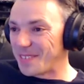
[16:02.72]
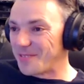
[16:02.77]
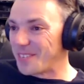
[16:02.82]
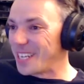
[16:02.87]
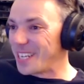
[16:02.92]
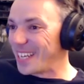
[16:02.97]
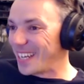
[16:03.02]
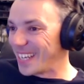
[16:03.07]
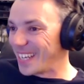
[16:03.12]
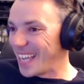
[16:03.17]

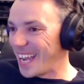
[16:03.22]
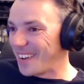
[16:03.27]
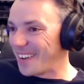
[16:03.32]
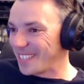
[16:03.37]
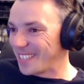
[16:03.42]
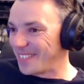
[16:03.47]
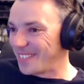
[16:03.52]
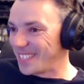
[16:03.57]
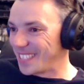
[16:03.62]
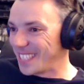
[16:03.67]
really
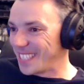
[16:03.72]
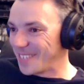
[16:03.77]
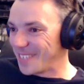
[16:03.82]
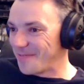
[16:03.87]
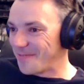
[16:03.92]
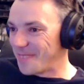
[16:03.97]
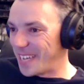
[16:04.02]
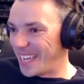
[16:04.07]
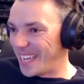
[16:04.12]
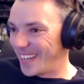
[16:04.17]
uncharacteristic
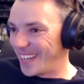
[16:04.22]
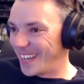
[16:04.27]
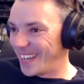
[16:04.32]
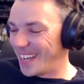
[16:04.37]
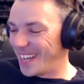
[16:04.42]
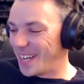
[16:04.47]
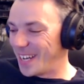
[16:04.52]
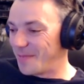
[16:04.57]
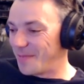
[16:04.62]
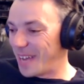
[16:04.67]
of me
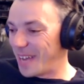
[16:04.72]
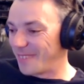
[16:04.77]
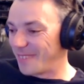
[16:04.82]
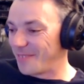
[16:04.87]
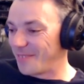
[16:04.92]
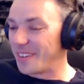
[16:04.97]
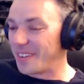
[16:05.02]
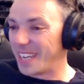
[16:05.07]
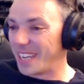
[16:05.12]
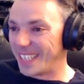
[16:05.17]
um, and
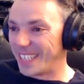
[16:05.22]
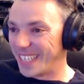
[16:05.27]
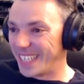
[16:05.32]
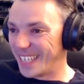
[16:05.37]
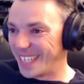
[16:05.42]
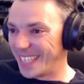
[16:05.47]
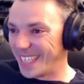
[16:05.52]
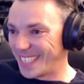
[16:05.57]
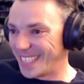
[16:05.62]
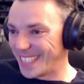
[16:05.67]
very
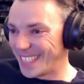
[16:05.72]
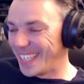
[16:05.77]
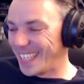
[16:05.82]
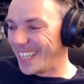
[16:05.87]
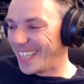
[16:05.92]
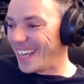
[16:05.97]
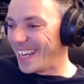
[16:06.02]
un-English.